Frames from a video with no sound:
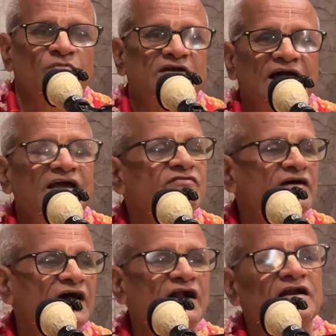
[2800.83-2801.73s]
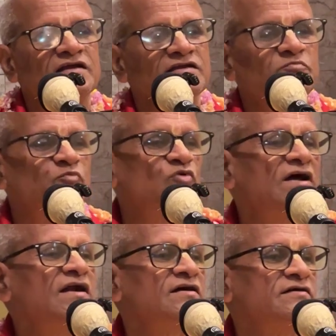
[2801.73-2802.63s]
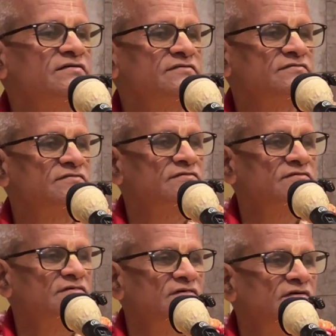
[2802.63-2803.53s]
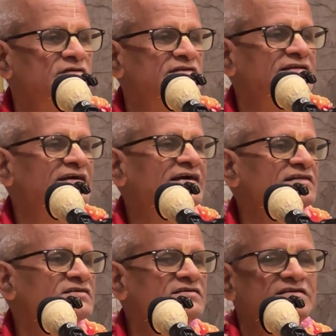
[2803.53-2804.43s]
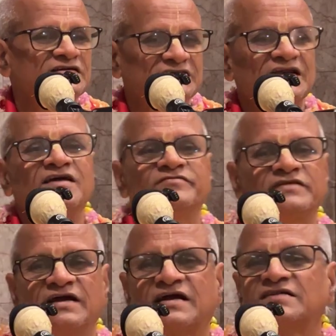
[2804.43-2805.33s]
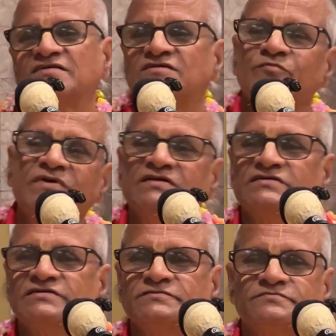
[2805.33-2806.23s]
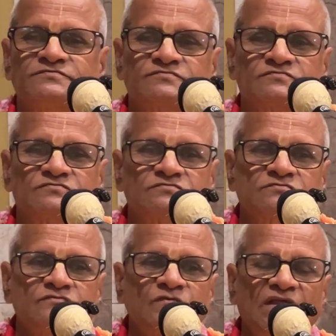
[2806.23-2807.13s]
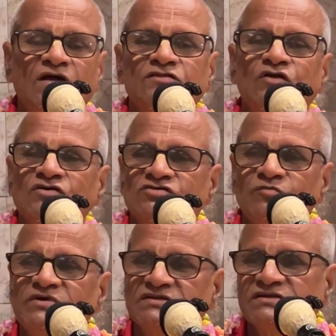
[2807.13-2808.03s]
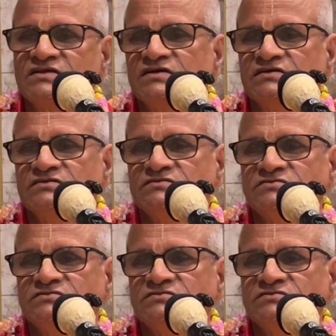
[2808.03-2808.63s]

But I have heard in Purana, the Ekadashi described, Ekadashi means, and Dasami Tithi,